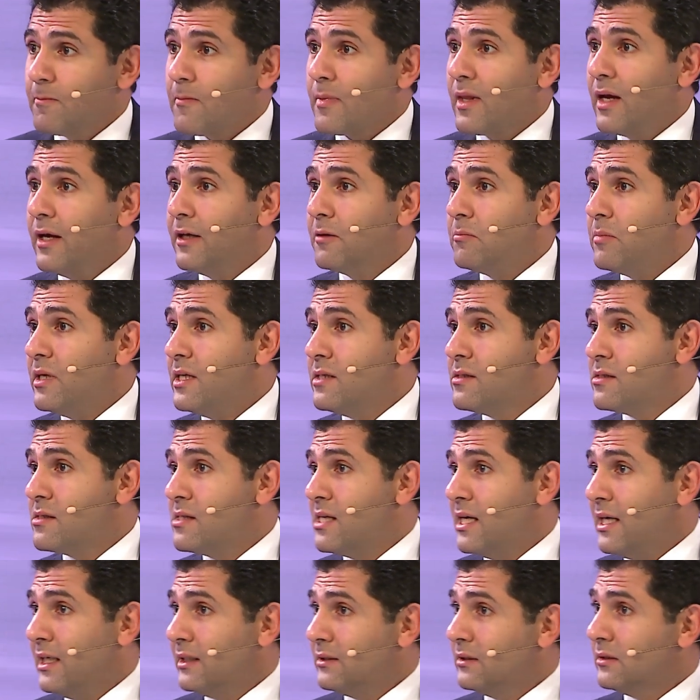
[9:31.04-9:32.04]
It means
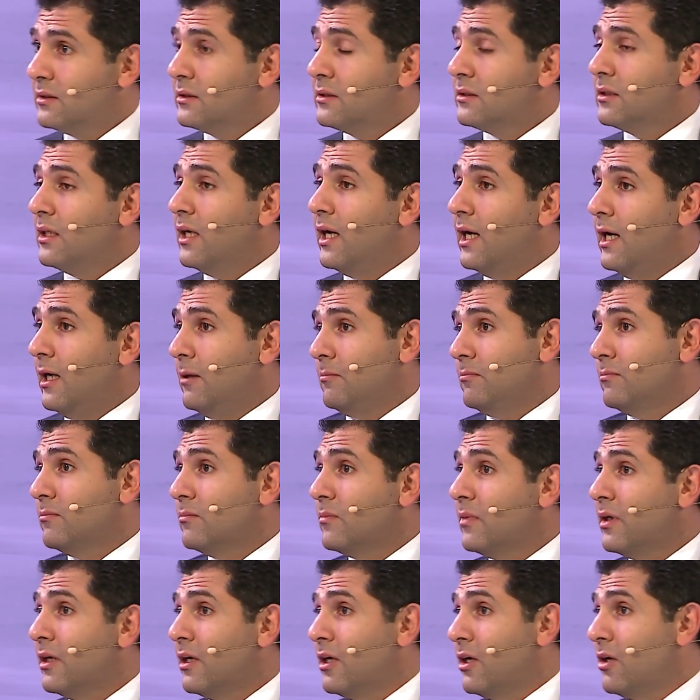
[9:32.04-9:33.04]
that
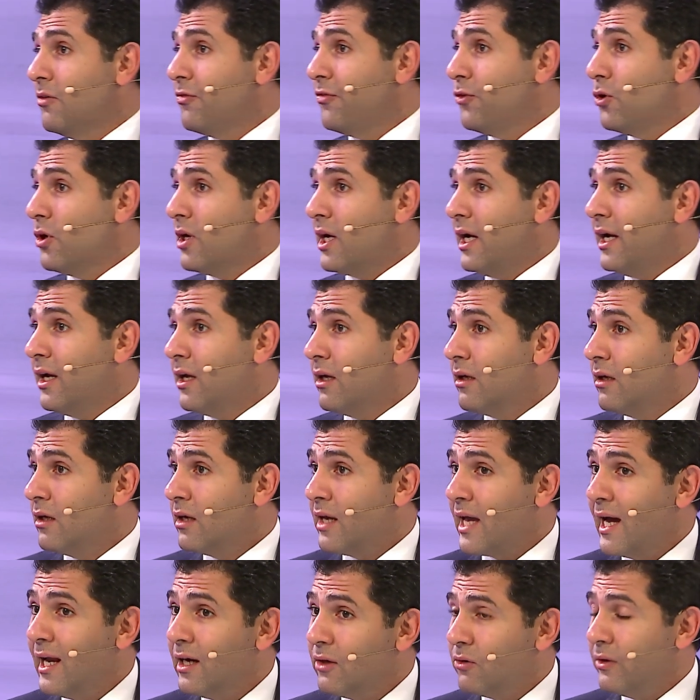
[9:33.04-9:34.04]
if you can
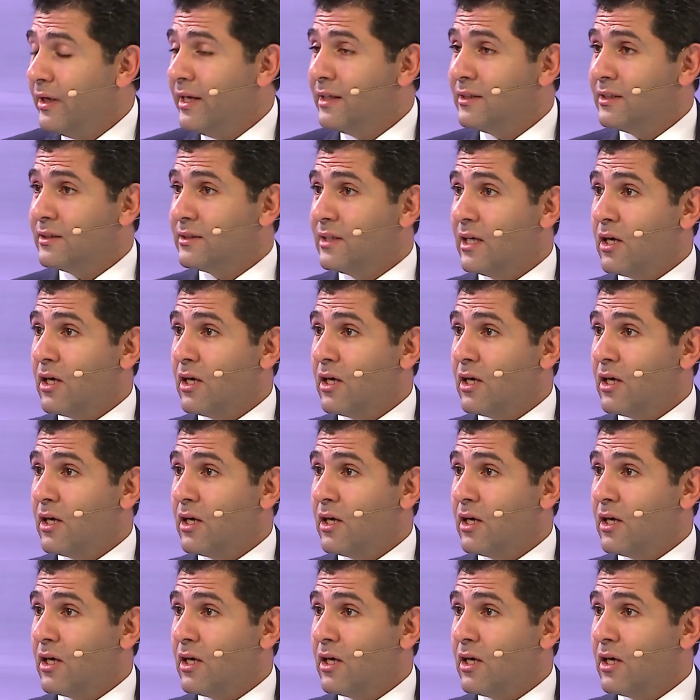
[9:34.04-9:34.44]
calculate it,